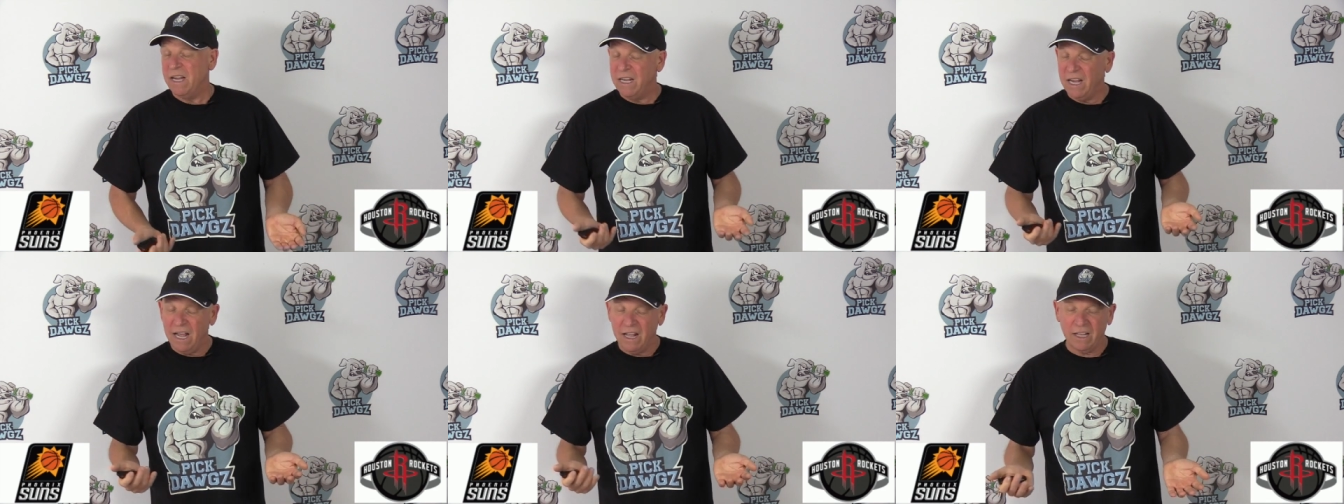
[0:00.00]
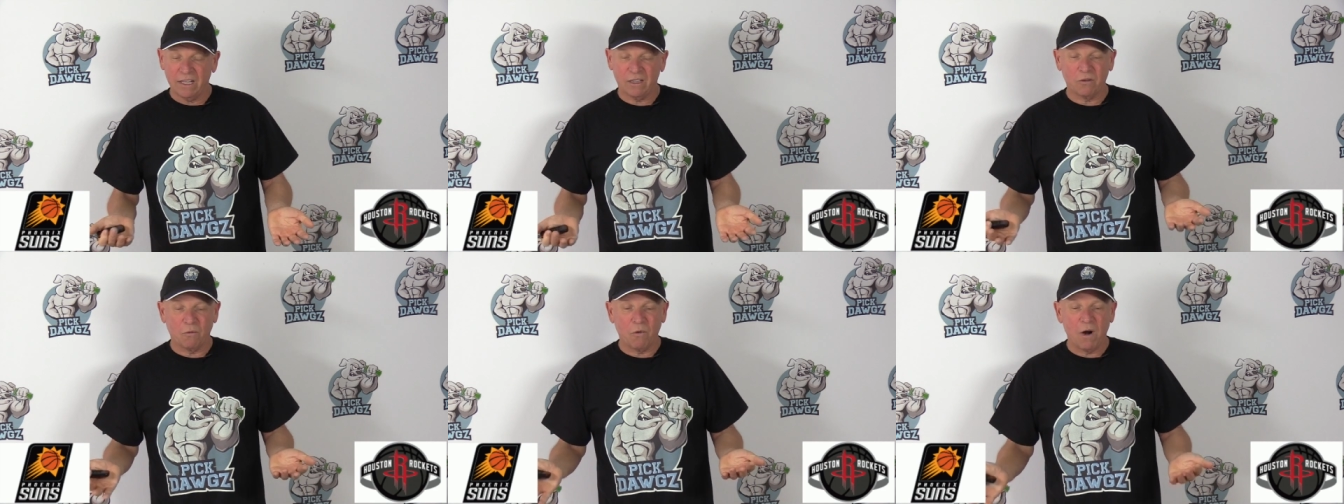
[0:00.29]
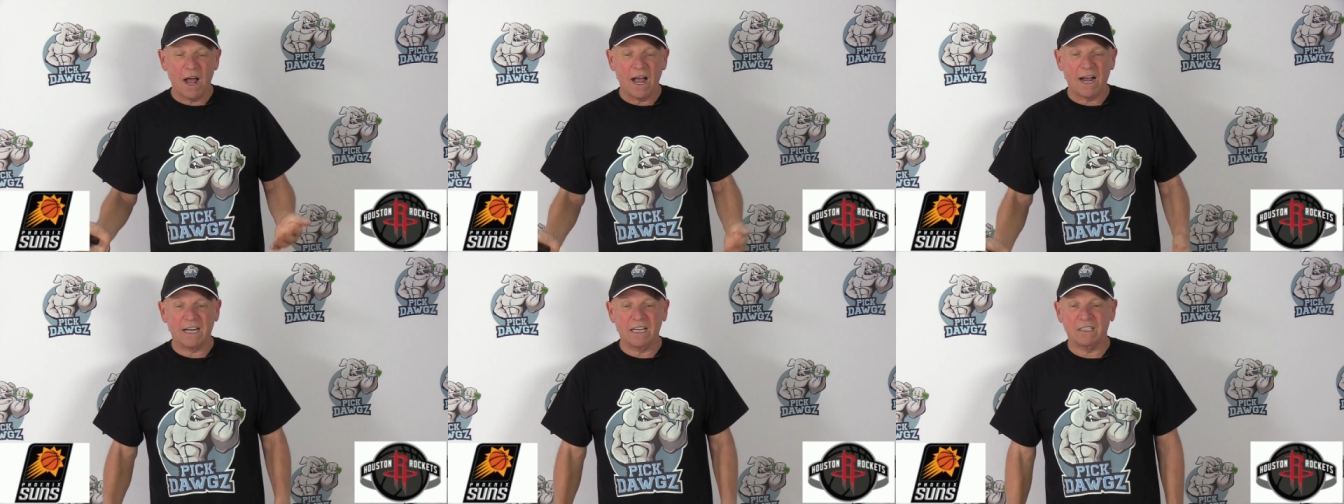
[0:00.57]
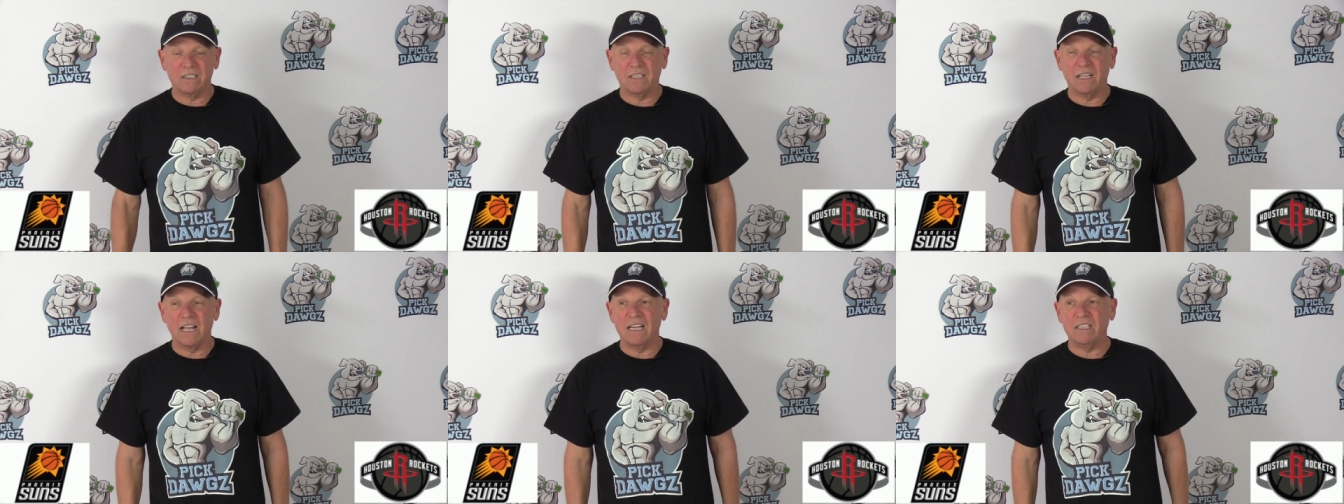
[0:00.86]
Yeah, I like the
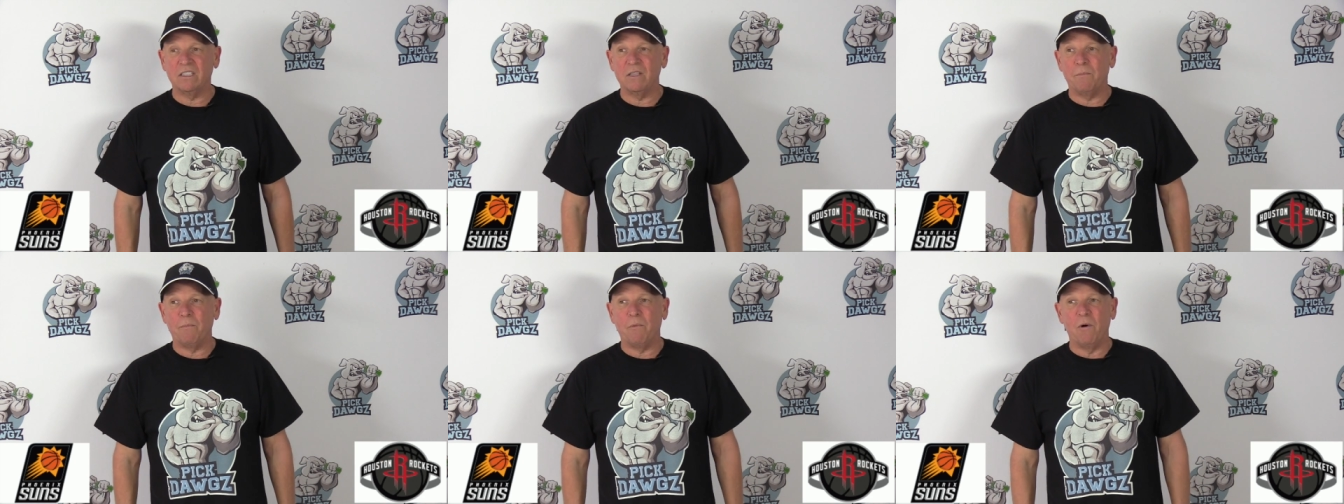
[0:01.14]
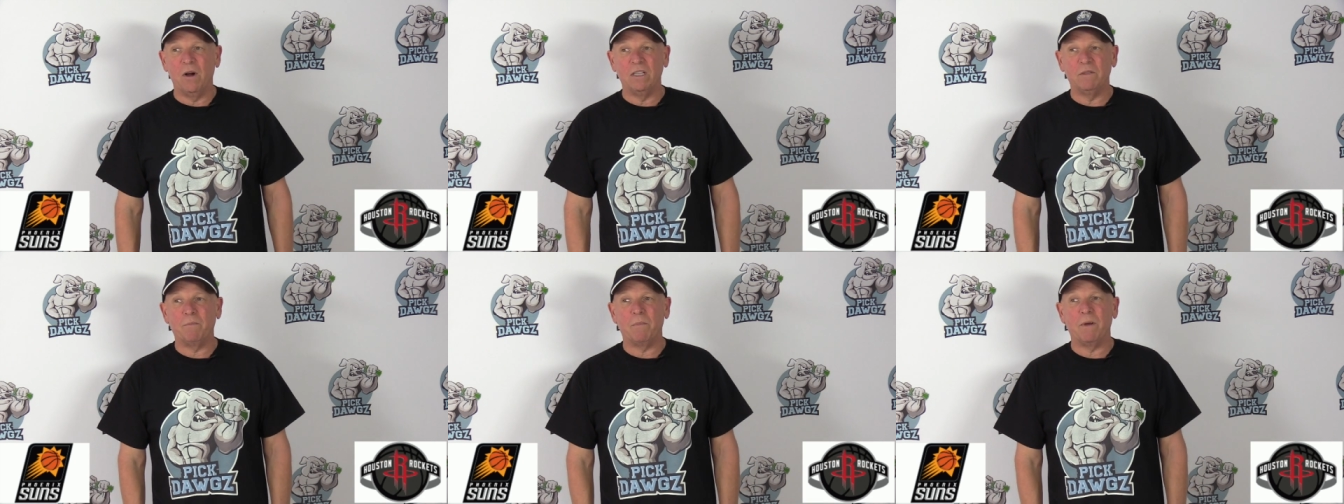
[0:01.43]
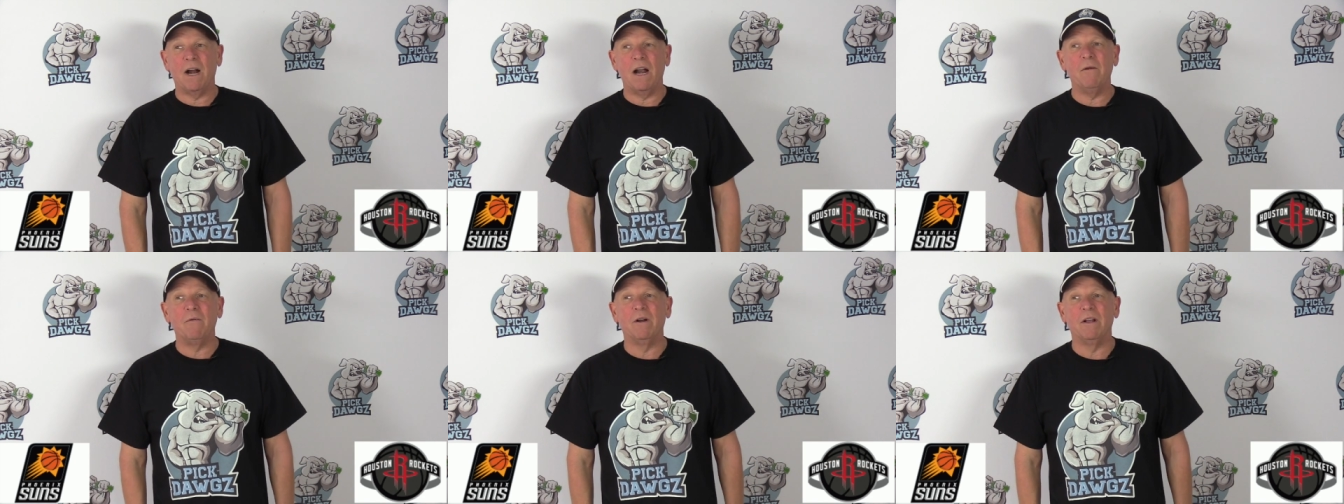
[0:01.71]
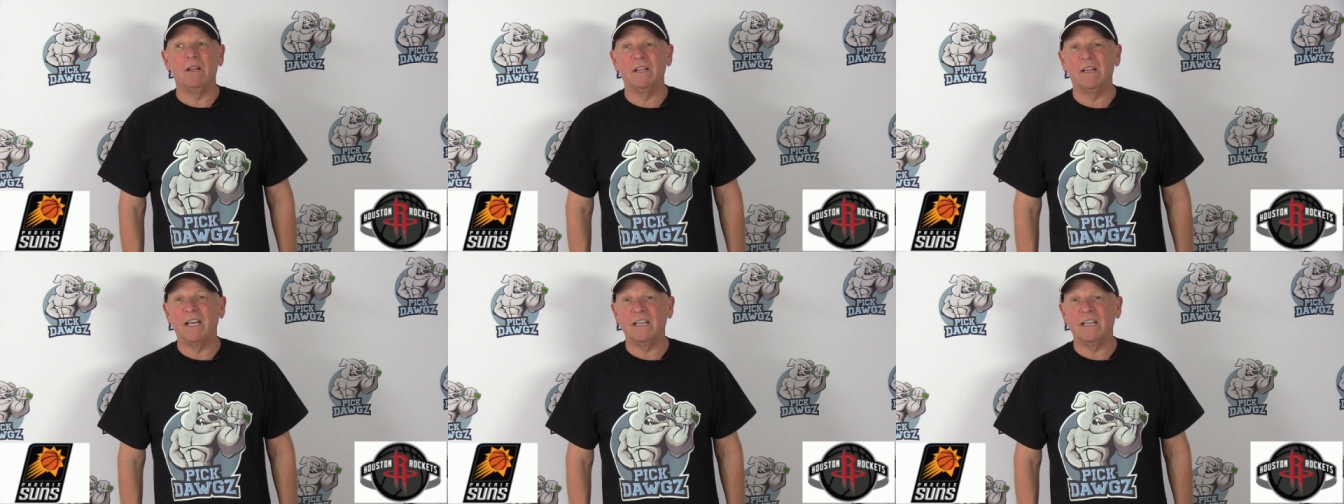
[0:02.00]
Rockets less the points, but I really